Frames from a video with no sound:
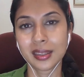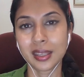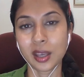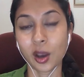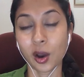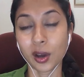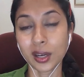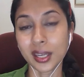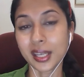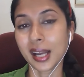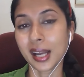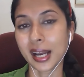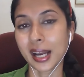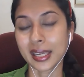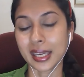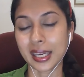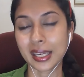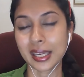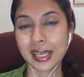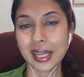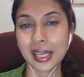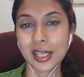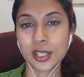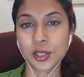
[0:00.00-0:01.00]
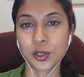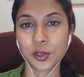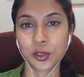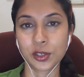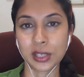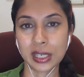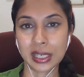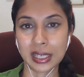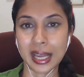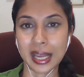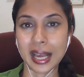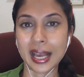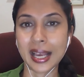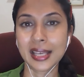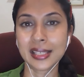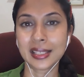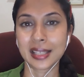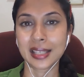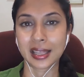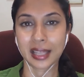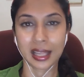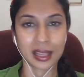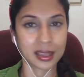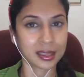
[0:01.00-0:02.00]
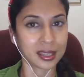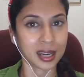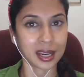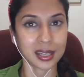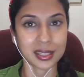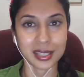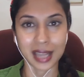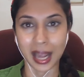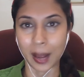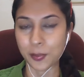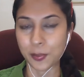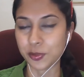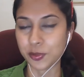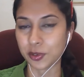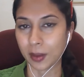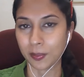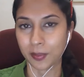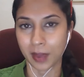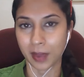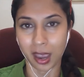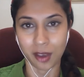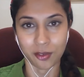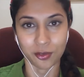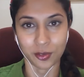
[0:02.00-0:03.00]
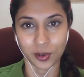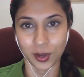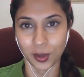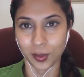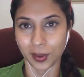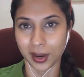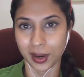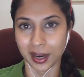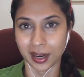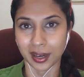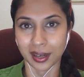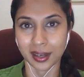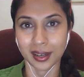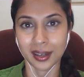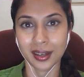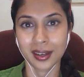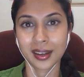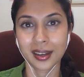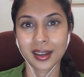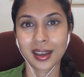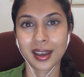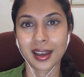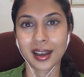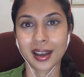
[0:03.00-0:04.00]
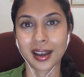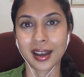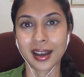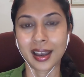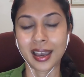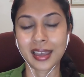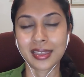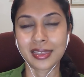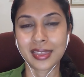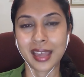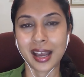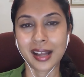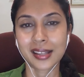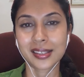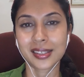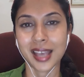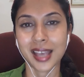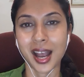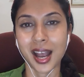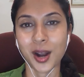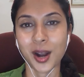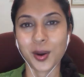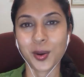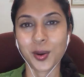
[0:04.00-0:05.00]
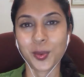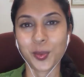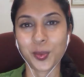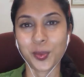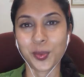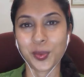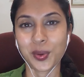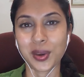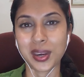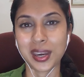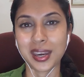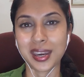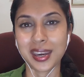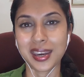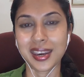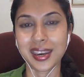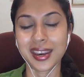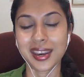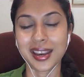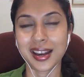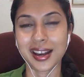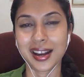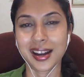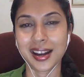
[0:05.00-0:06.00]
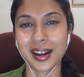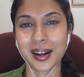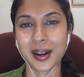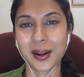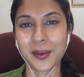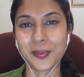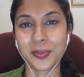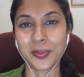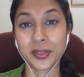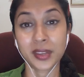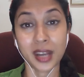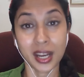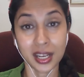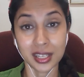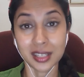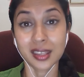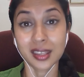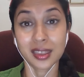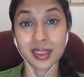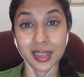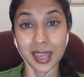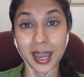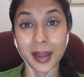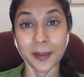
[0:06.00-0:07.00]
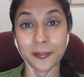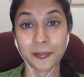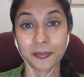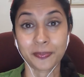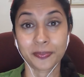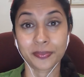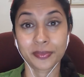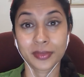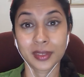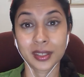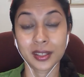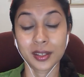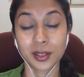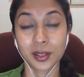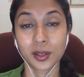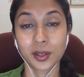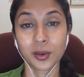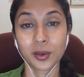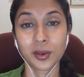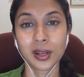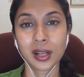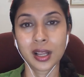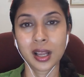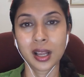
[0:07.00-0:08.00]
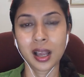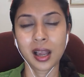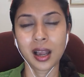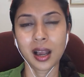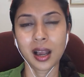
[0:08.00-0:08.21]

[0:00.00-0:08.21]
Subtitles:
The oligarchy needs to realize that the threat comes from everywhere. And that's how we threaten them, you know.